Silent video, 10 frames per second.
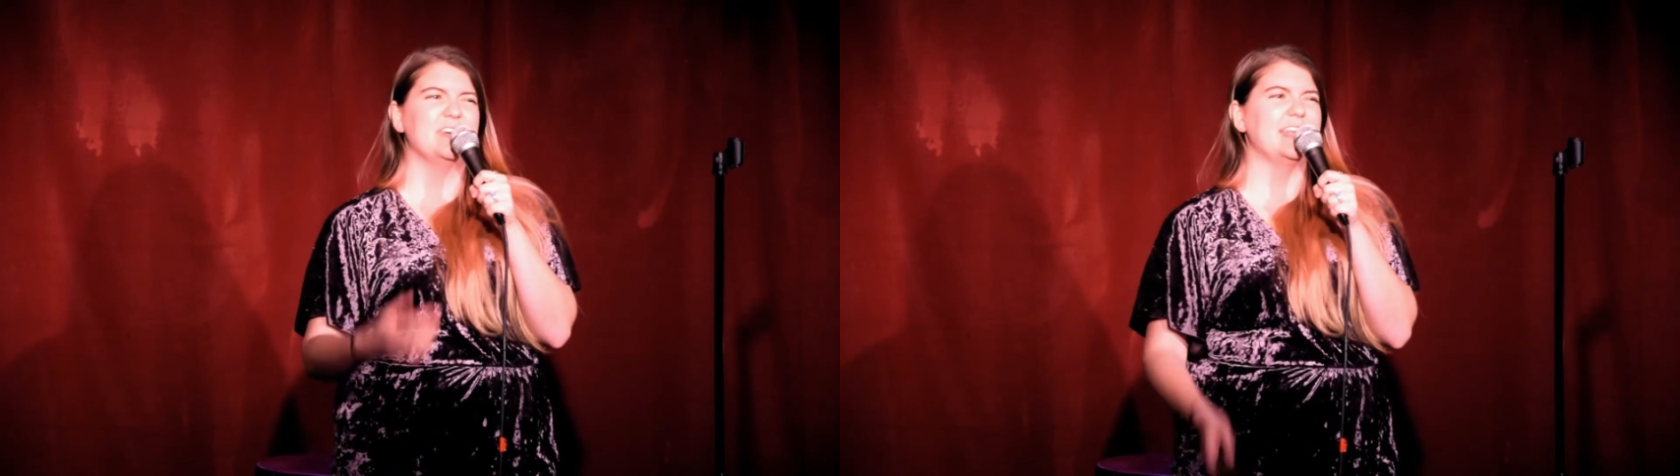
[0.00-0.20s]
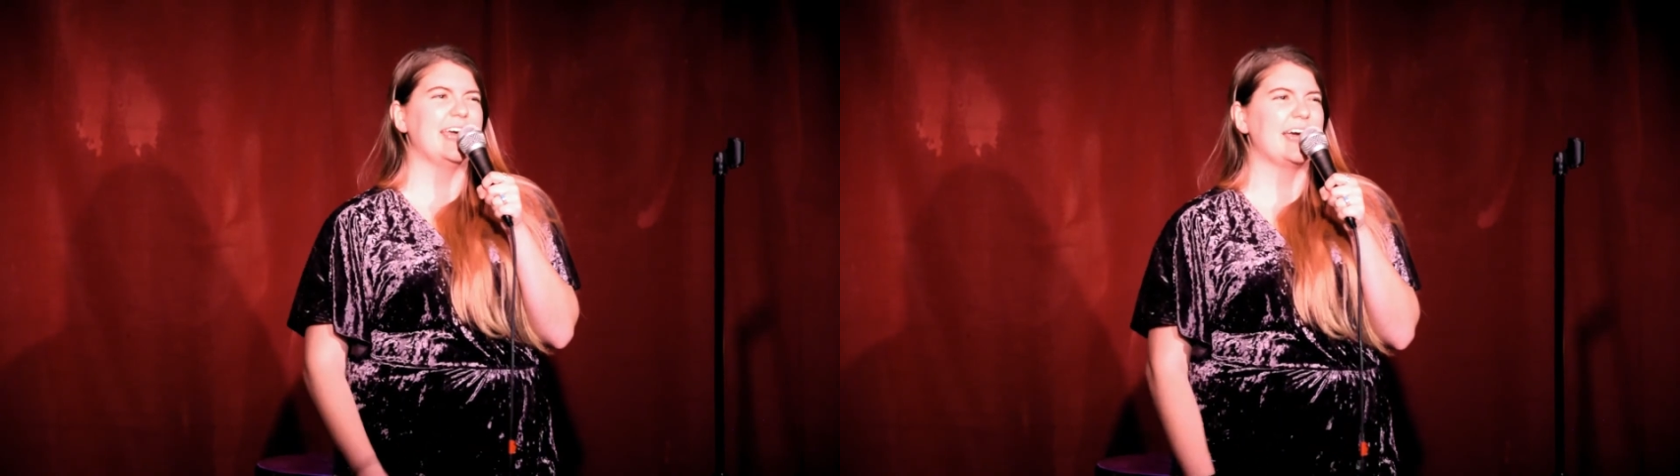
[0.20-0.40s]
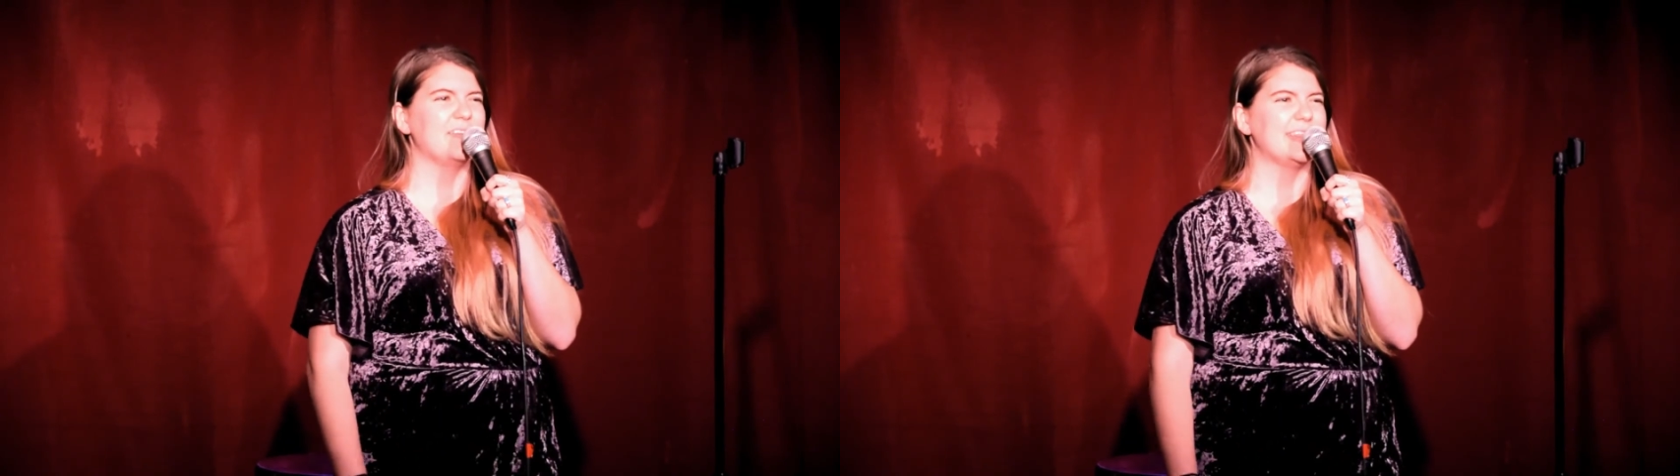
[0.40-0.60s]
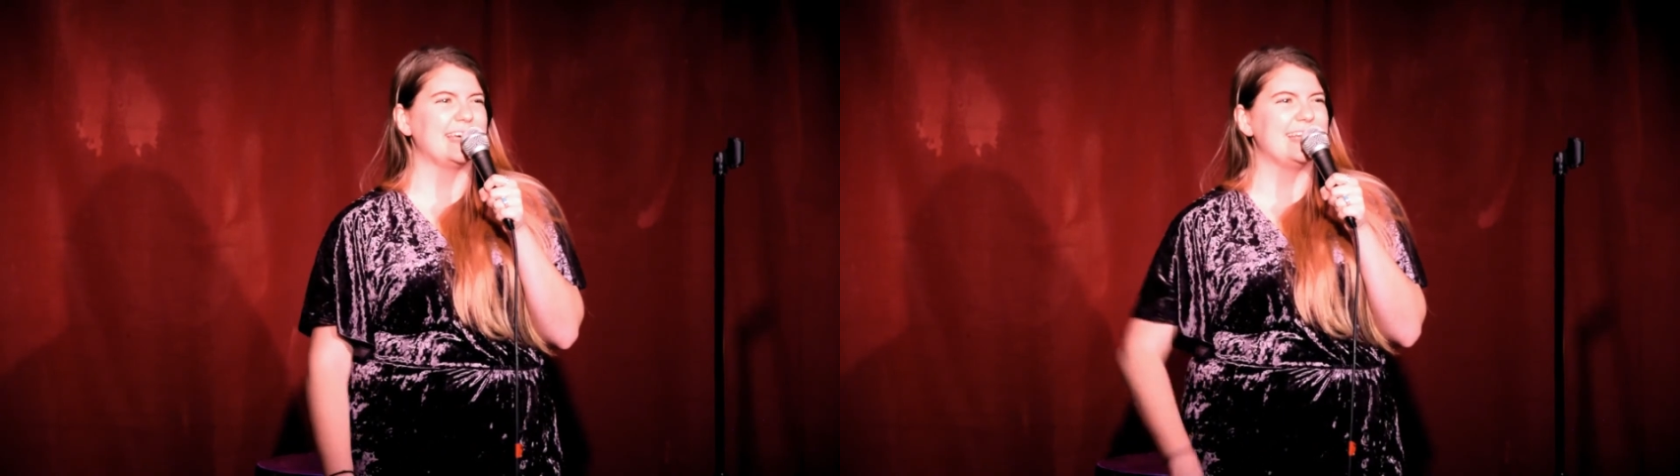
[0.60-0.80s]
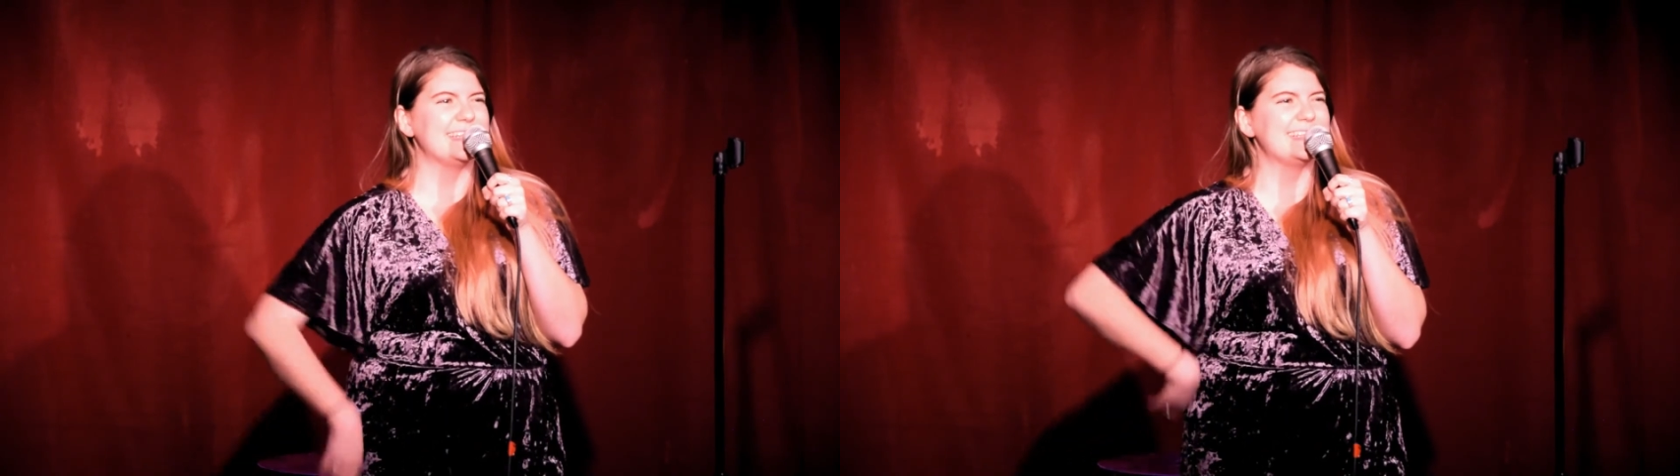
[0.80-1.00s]
feel like
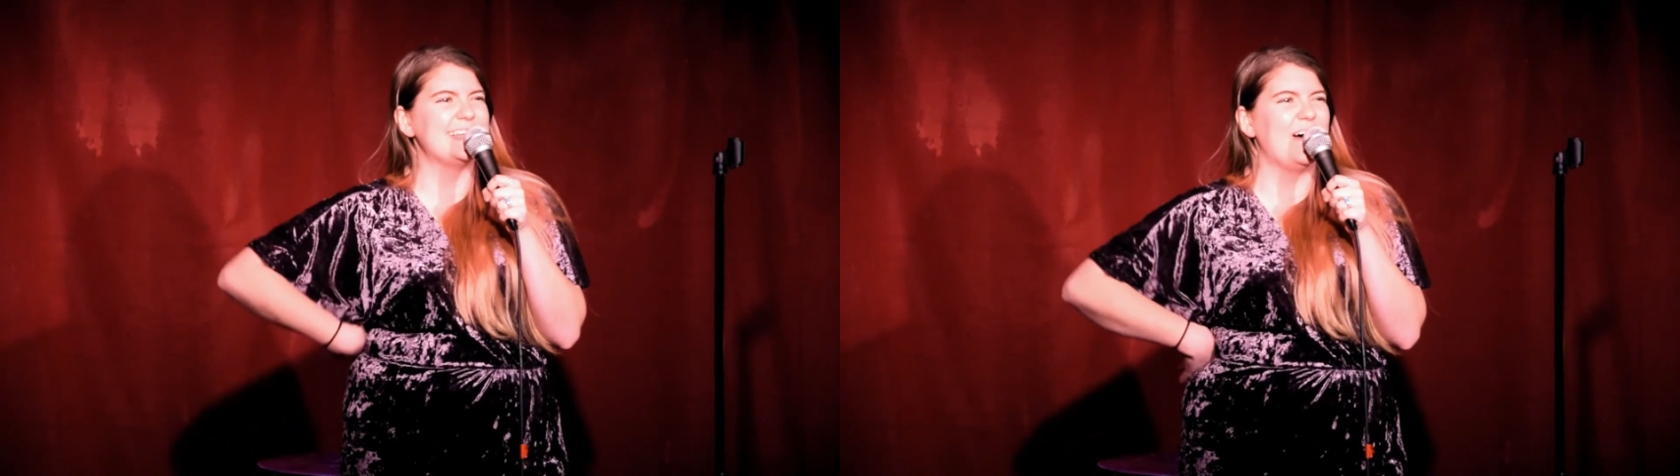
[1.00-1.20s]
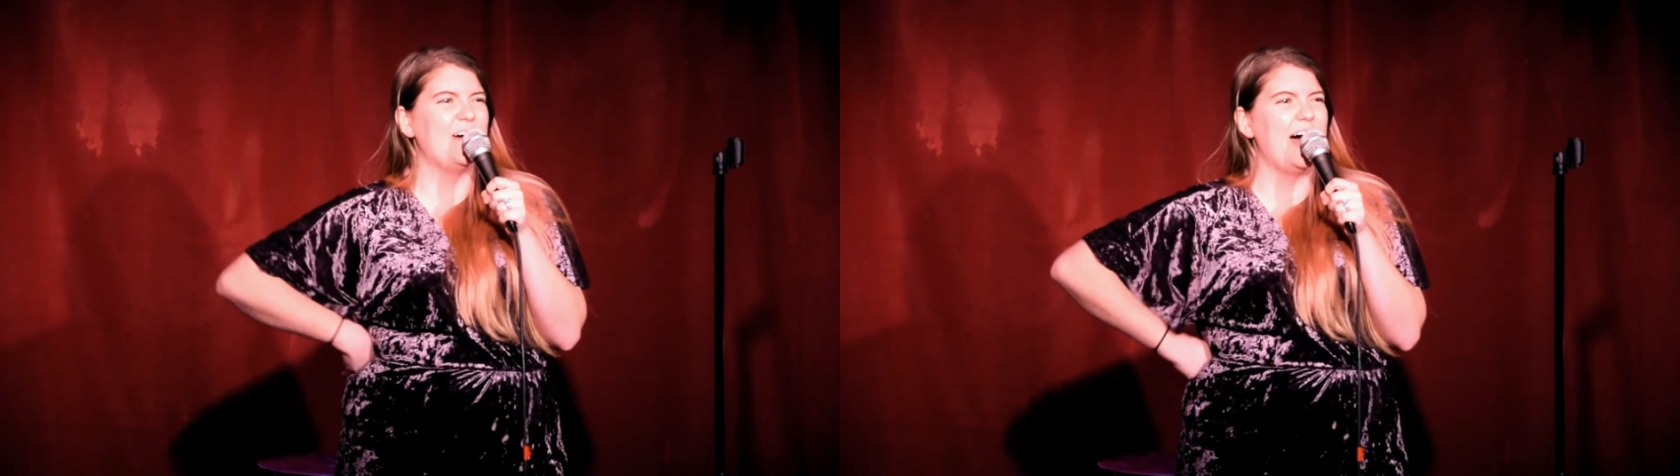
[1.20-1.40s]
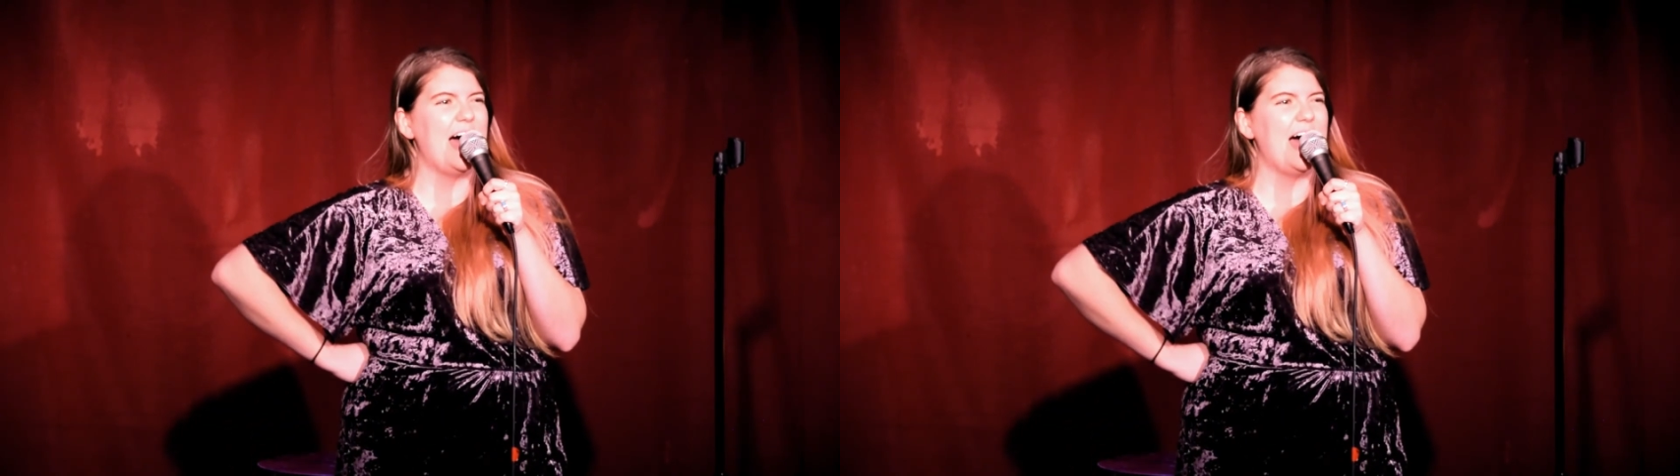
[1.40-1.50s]
everything is. So,